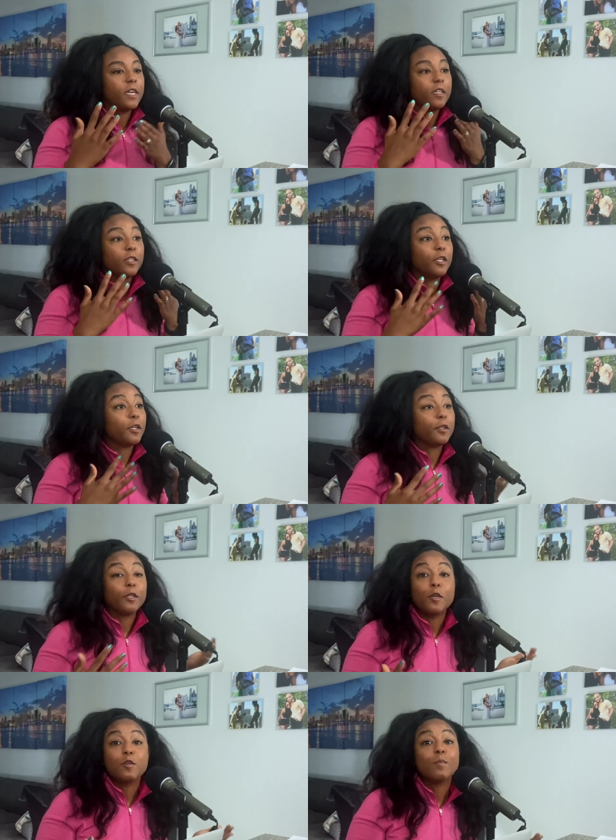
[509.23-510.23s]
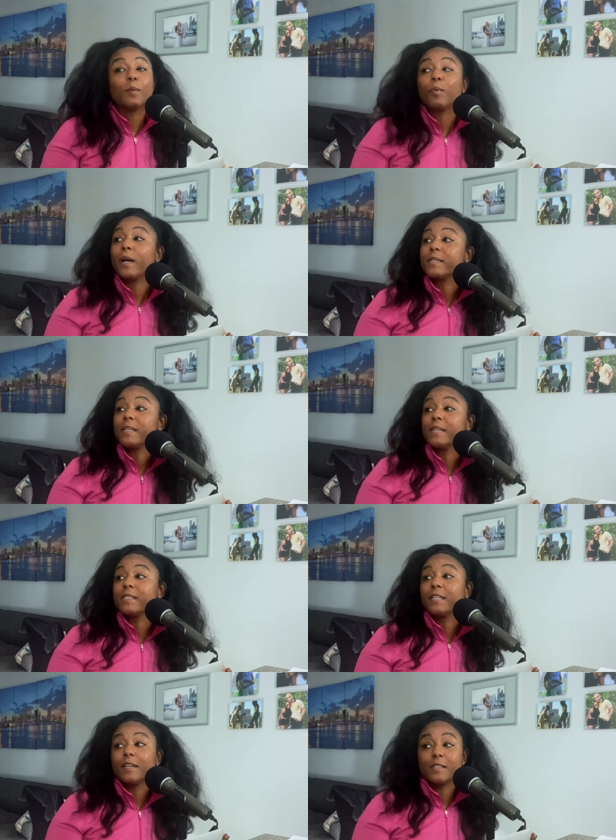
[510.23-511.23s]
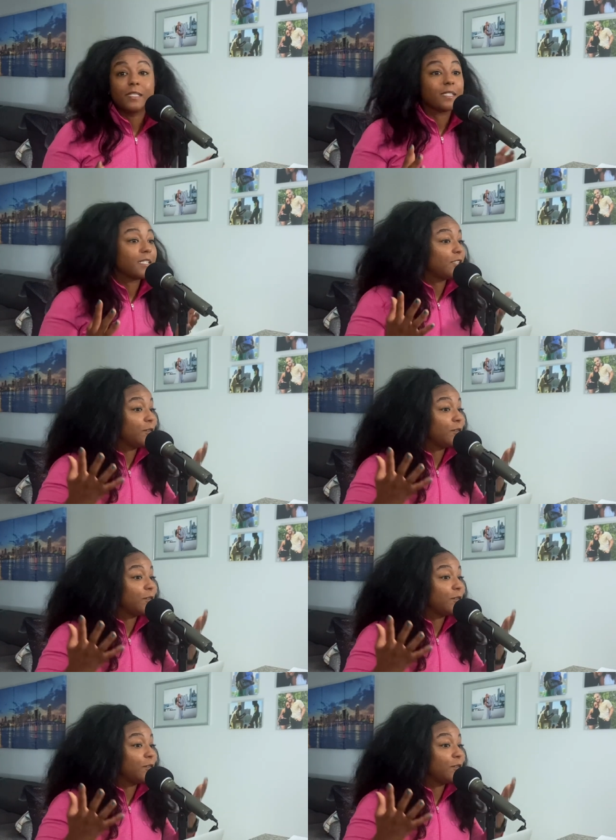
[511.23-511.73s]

the the human process, and us you